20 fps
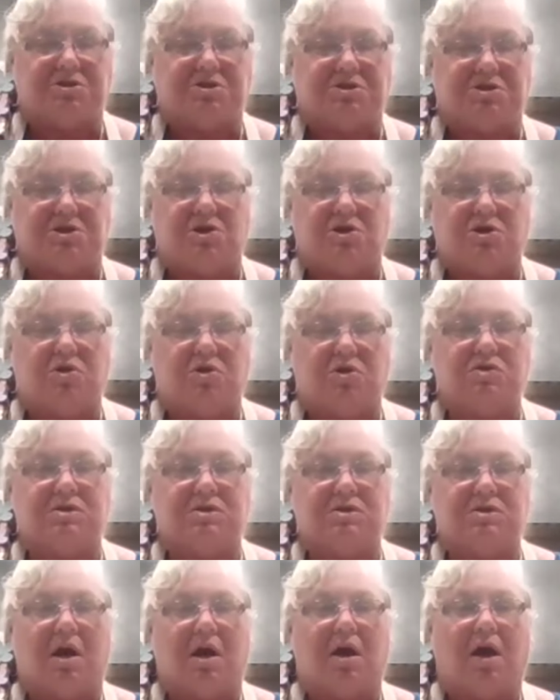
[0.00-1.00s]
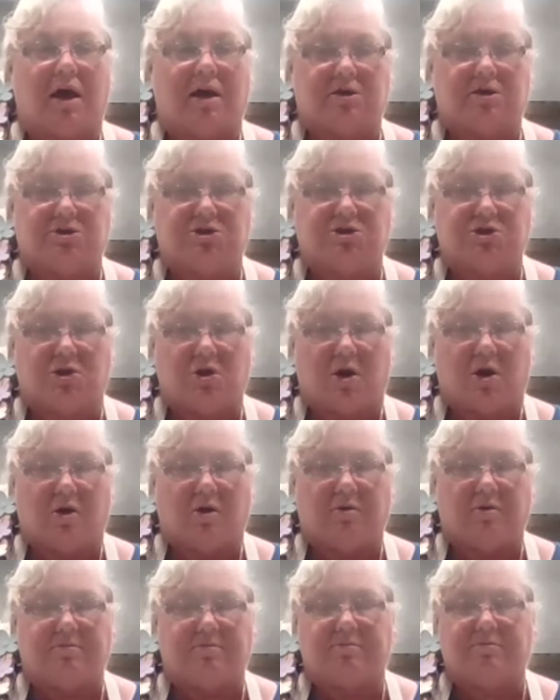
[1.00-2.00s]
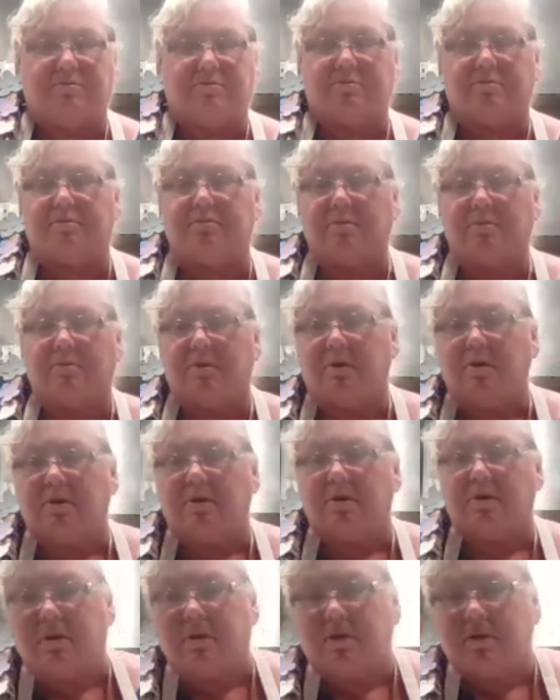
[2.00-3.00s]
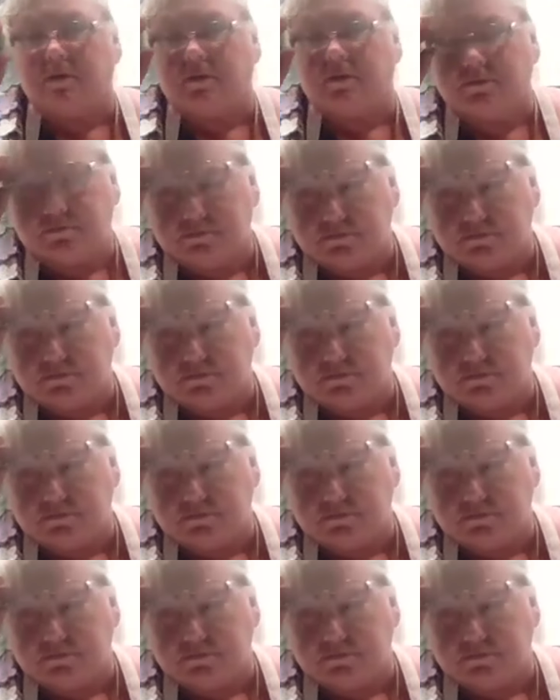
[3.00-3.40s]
into it, but you're still using a hot jar.